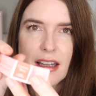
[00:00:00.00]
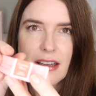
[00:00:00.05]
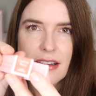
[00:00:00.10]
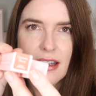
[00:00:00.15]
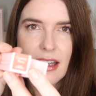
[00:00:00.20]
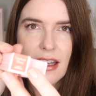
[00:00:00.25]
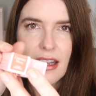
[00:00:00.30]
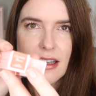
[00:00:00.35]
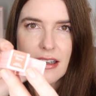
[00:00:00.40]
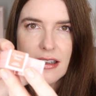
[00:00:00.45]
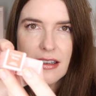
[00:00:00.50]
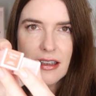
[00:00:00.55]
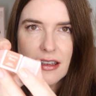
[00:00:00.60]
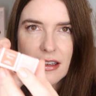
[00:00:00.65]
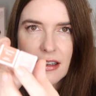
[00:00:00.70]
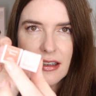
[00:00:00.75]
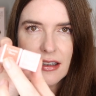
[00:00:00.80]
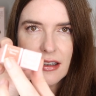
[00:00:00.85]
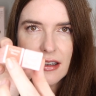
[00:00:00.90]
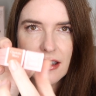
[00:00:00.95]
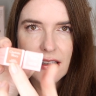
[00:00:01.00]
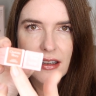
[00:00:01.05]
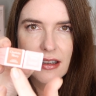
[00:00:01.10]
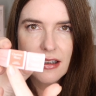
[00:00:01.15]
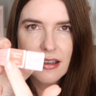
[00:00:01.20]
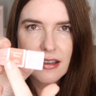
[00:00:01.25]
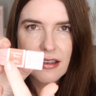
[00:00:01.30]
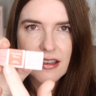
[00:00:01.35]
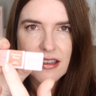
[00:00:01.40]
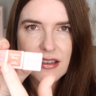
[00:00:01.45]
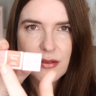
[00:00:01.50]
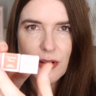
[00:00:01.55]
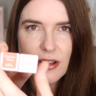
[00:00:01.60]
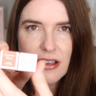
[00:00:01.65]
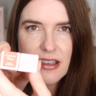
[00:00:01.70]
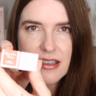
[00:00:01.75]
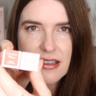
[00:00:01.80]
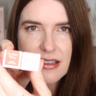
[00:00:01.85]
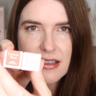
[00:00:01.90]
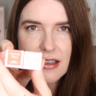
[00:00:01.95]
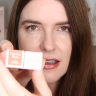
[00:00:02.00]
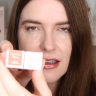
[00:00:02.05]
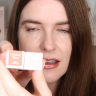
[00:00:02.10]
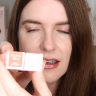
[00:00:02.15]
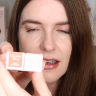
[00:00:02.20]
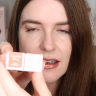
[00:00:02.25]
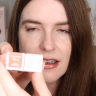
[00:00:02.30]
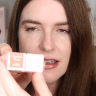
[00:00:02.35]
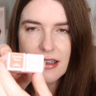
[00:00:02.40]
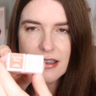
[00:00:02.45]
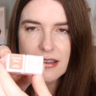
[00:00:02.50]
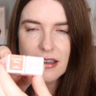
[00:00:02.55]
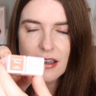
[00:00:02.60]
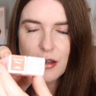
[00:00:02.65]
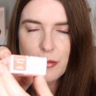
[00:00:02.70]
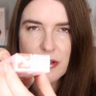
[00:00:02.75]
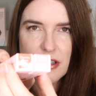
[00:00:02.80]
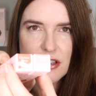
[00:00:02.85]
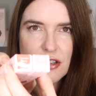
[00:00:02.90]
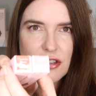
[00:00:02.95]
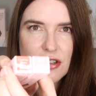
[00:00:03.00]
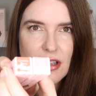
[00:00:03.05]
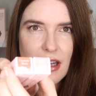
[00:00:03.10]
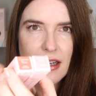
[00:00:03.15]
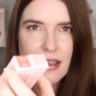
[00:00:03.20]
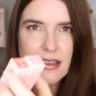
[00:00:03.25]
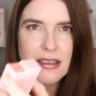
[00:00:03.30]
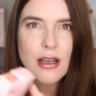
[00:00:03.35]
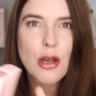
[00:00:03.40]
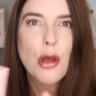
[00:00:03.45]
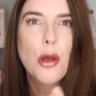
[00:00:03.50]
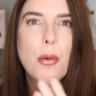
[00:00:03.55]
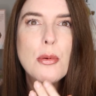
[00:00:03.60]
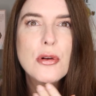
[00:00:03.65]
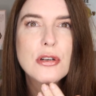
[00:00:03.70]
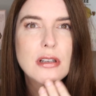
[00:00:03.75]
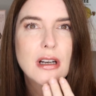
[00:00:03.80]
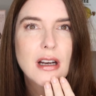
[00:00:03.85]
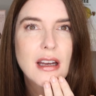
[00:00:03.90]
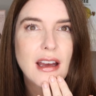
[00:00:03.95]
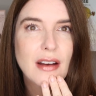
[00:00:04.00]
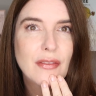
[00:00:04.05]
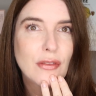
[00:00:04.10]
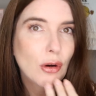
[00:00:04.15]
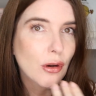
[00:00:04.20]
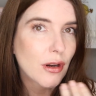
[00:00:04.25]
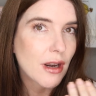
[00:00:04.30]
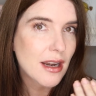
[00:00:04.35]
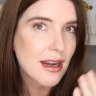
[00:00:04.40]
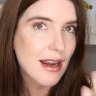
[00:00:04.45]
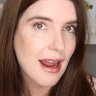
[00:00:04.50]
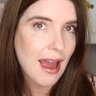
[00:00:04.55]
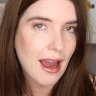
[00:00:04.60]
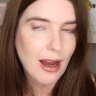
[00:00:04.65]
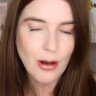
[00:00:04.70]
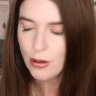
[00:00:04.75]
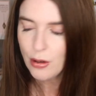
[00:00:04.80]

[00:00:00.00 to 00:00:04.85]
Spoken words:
and then this one is the Lucky Diamond shade, which I have on now.